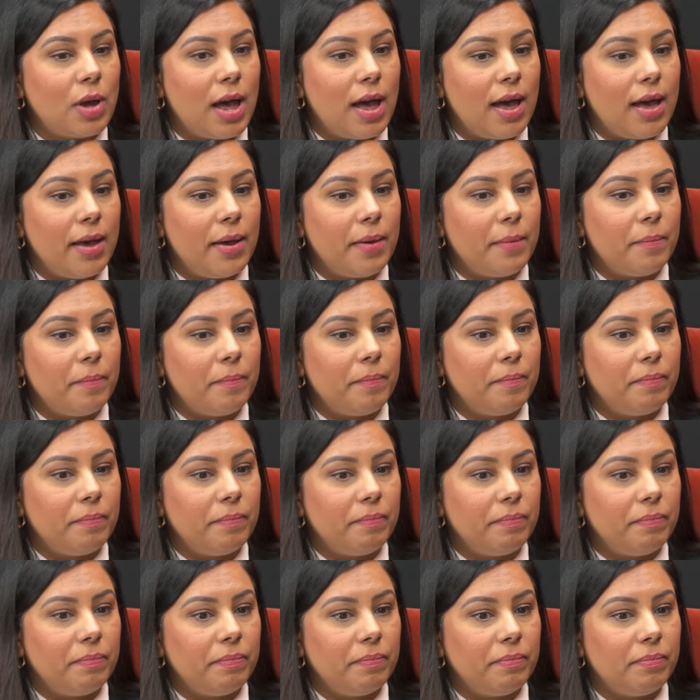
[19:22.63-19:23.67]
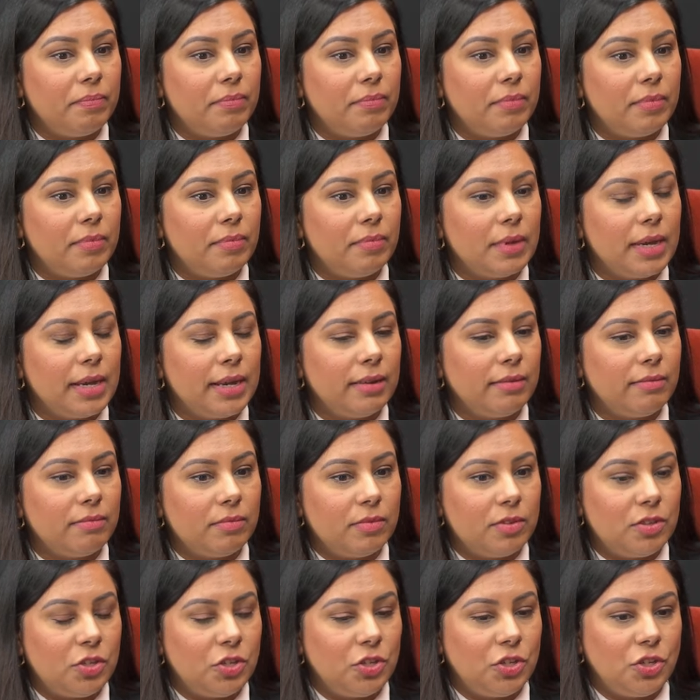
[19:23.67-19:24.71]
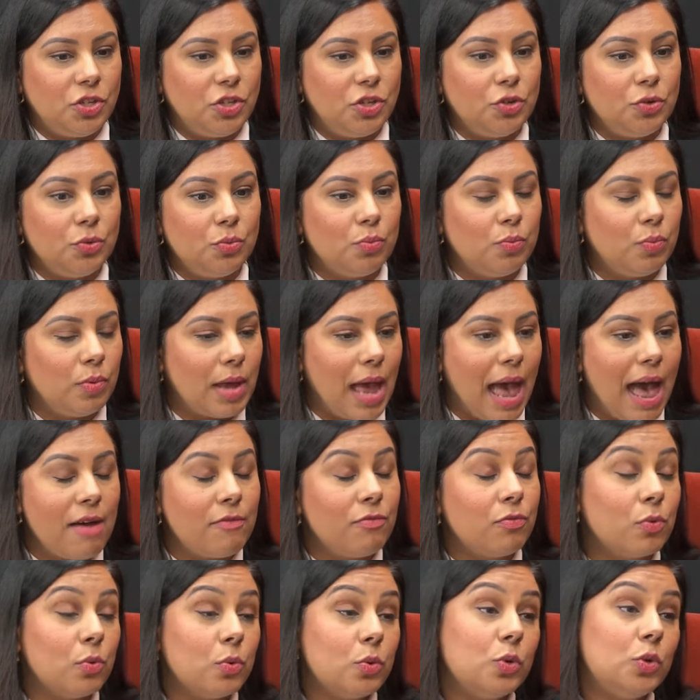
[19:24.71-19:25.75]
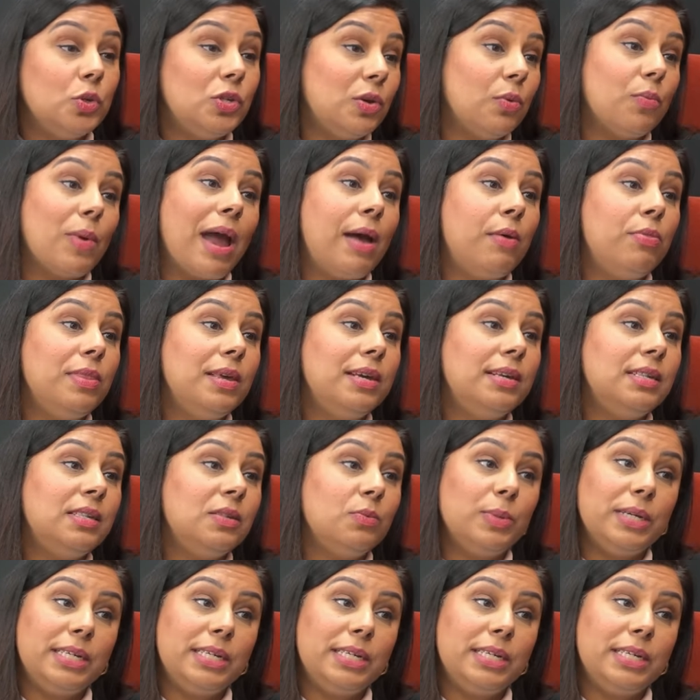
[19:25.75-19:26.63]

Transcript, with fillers: Um, uh, to have rules around this.